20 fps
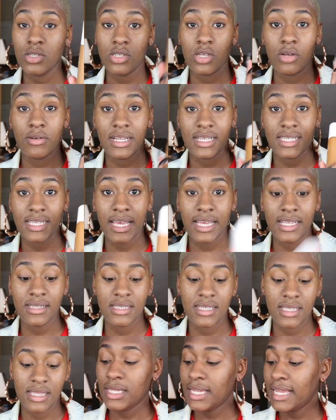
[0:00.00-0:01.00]
So let's get
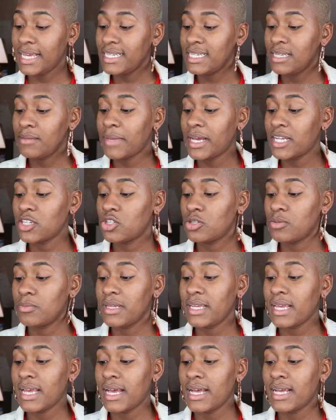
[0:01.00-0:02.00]
into it. The lady matched
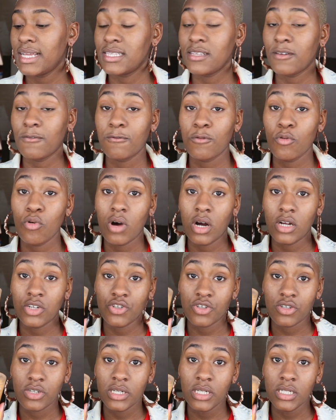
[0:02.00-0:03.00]
me as
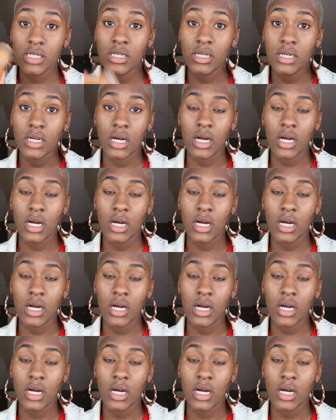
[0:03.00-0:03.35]
400,